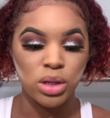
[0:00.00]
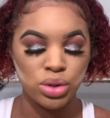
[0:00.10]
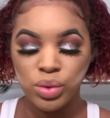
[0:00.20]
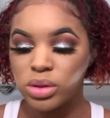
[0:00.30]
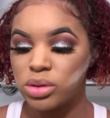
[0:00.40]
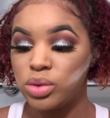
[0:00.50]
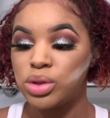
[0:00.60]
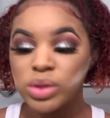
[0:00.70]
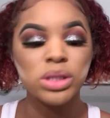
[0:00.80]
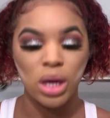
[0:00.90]
And so
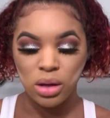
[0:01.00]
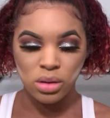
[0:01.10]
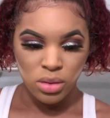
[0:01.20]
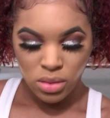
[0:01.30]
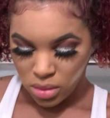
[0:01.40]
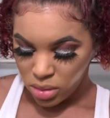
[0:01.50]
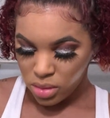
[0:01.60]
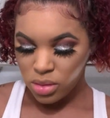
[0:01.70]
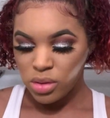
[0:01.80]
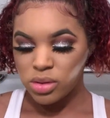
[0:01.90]
basically after I carved
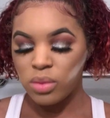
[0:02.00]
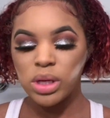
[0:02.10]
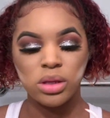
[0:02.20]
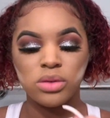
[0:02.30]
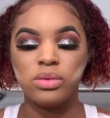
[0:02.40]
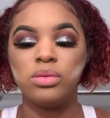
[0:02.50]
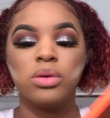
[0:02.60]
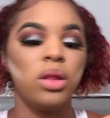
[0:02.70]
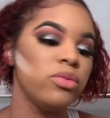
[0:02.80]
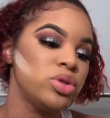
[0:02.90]
my
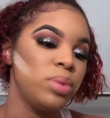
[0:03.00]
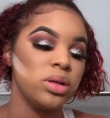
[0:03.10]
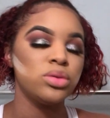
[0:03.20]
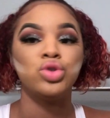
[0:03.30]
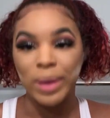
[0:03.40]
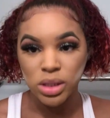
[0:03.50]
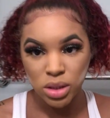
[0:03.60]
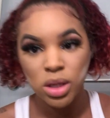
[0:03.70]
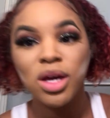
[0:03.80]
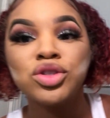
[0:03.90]

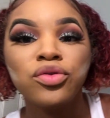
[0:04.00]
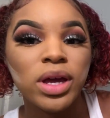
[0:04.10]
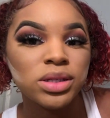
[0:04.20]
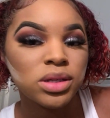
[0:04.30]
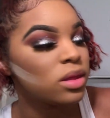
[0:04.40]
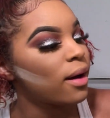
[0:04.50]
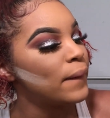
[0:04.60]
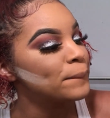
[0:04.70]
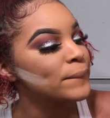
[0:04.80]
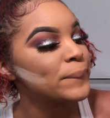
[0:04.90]
cheekbone contour, I like to go
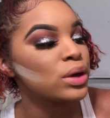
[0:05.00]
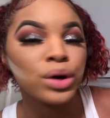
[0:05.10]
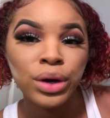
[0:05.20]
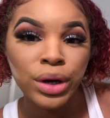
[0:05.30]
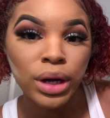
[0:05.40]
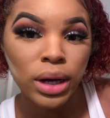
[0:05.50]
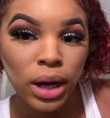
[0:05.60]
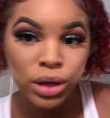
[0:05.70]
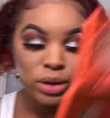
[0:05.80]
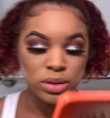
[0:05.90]
with the peach
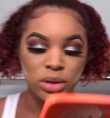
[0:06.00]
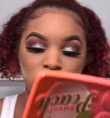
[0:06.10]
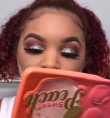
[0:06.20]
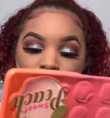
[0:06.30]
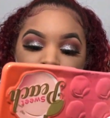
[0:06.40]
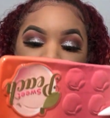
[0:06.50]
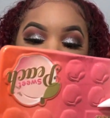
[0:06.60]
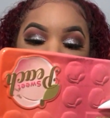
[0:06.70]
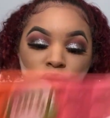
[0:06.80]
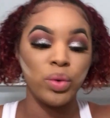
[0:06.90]
palette, and then I
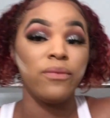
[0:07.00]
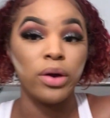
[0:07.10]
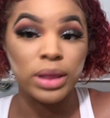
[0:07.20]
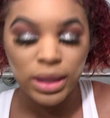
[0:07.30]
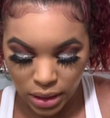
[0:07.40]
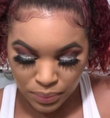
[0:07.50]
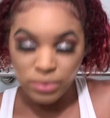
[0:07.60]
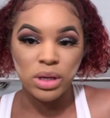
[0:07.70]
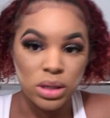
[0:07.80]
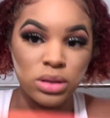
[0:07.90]
use
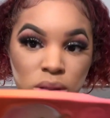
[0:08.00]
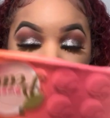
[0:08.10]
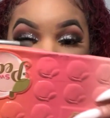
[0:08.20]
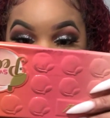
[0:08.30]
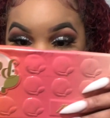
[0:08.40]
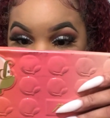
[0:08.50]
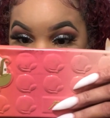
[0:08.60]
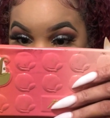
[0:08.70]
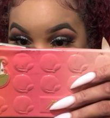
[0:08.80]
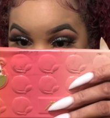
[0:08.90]
one of the
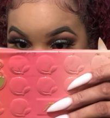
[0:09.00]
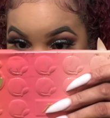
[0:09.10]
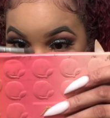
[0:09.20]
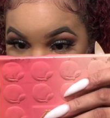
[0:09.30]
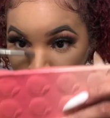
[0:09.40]
colors, I think it's